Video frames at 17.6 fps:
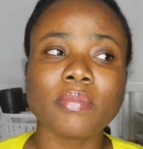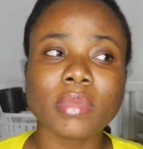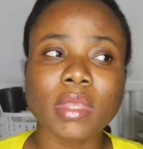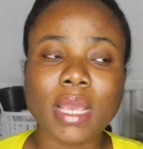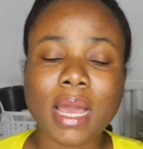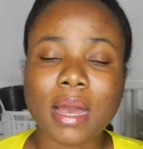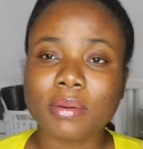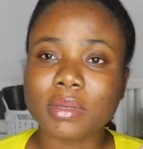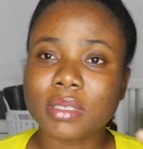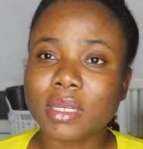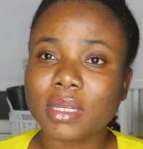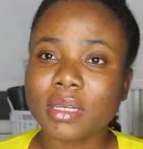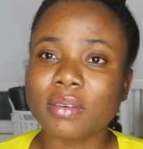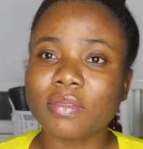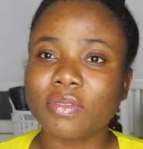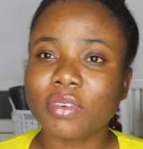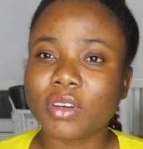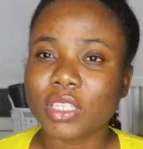I was
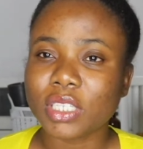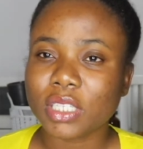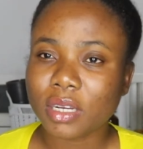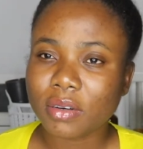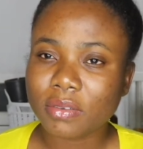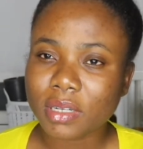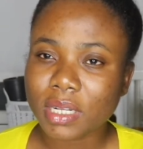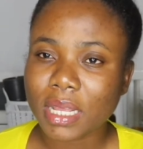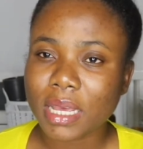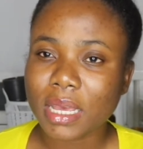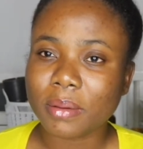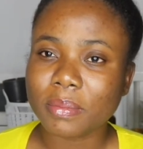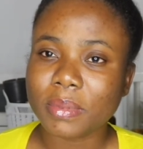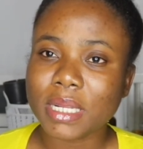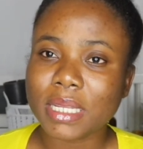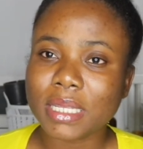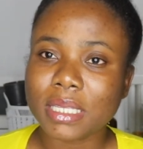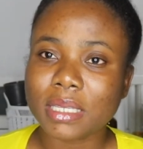looking for general
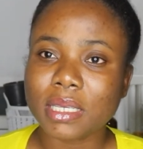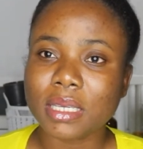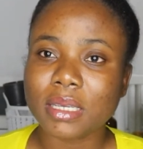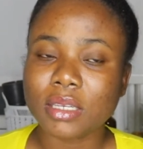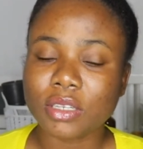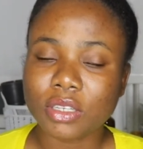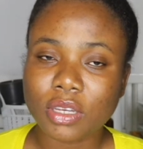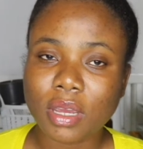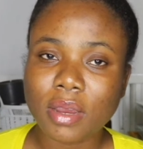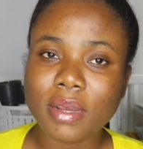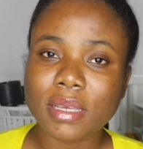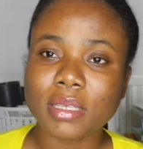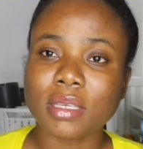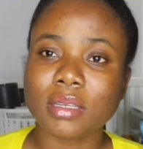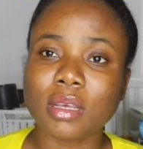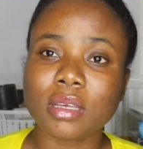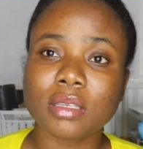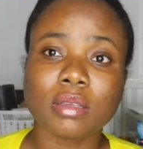liability
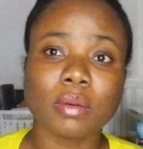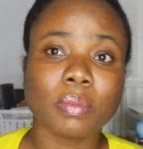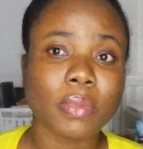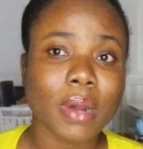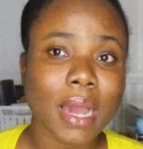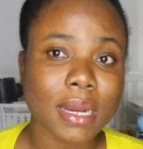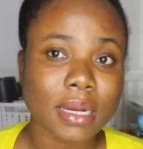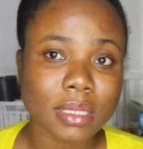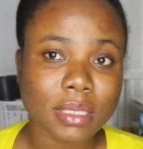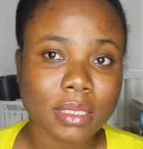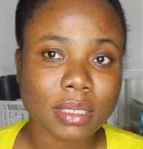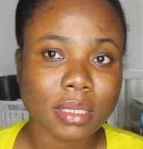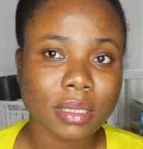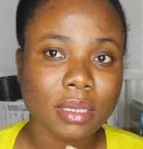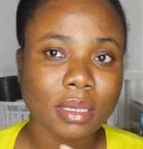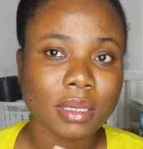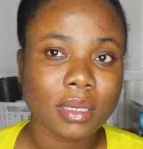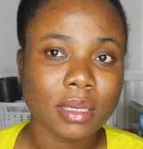insurance and also product